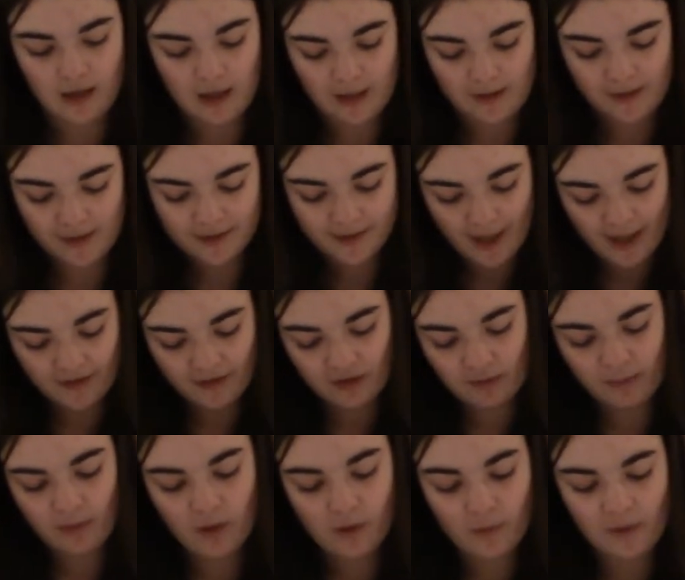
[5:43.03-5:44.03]
The side of the
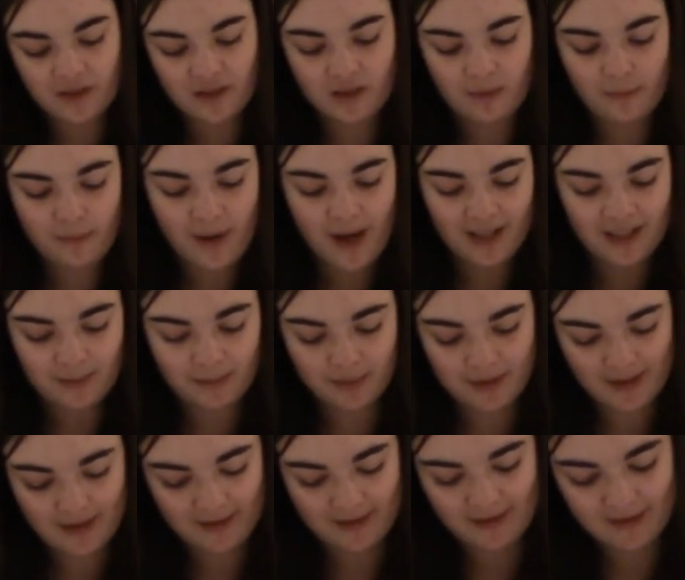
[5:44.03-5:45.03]
boat was the best
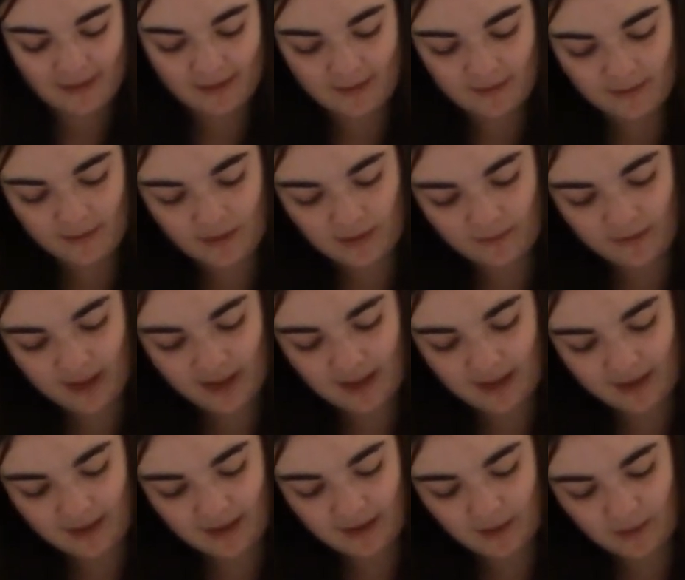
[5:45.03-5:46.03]
place for the
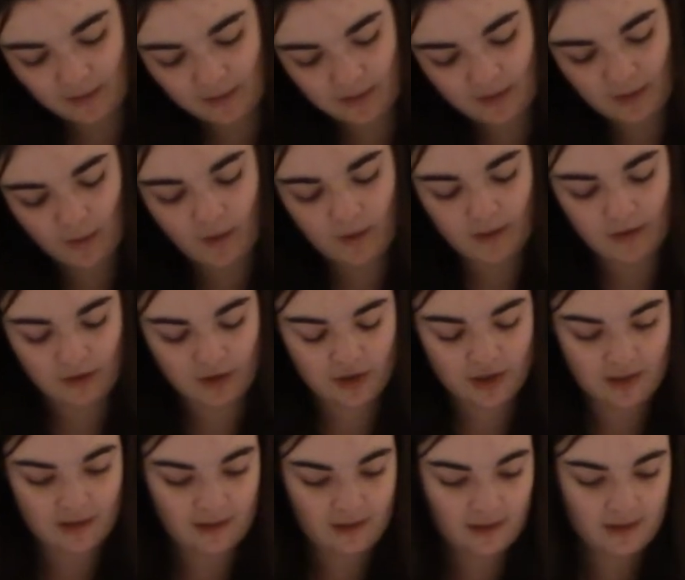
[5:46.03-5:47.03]
Vikings to store their
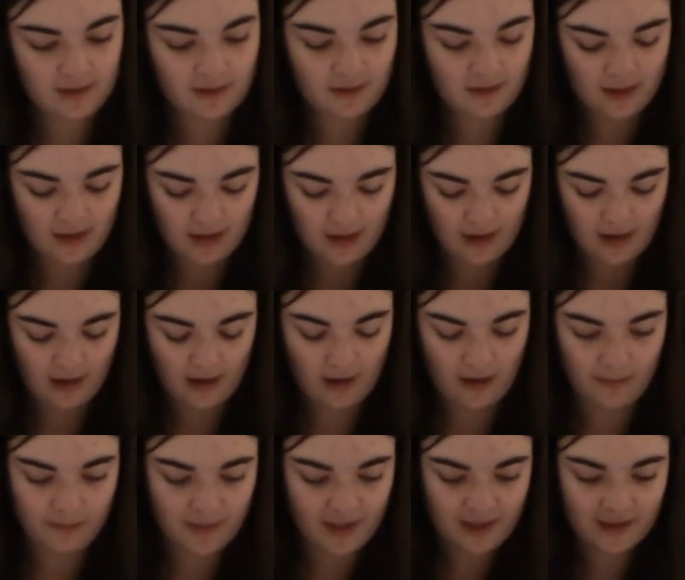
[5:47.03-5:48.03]
shields,
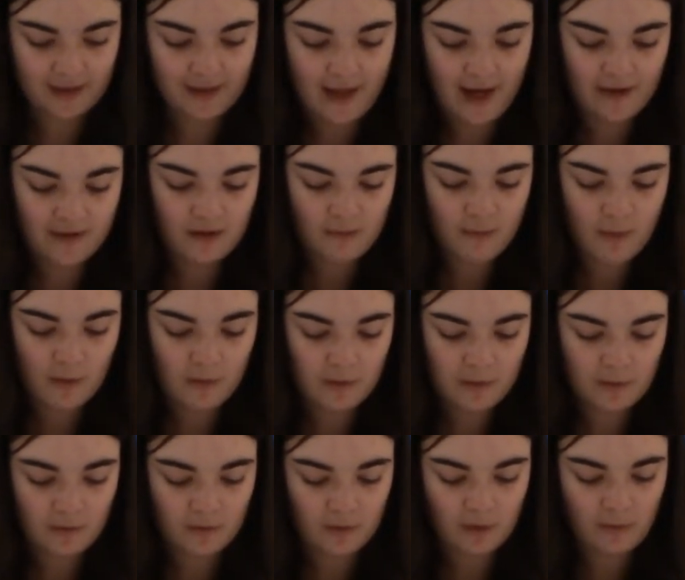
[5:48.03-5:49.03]
because then they had the
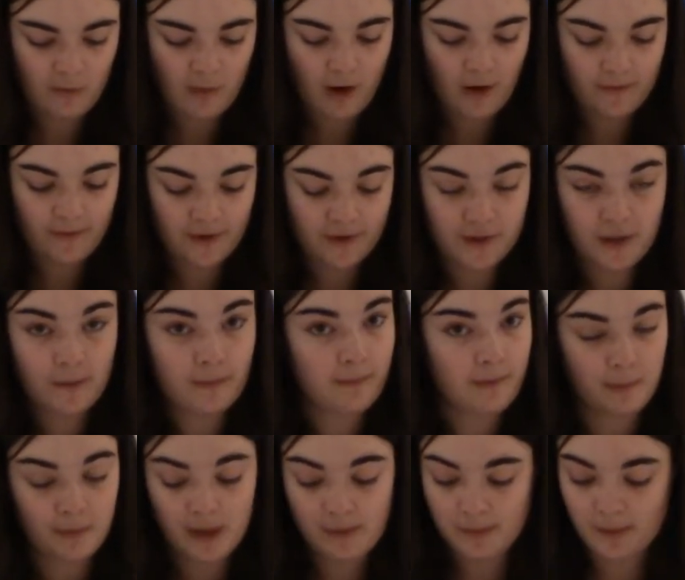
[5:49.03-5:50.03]
most room on the ship for
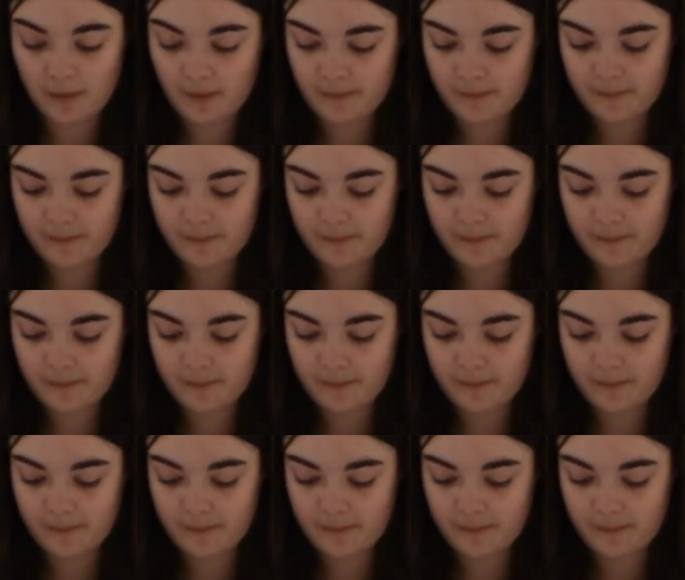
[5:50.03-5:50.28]
people.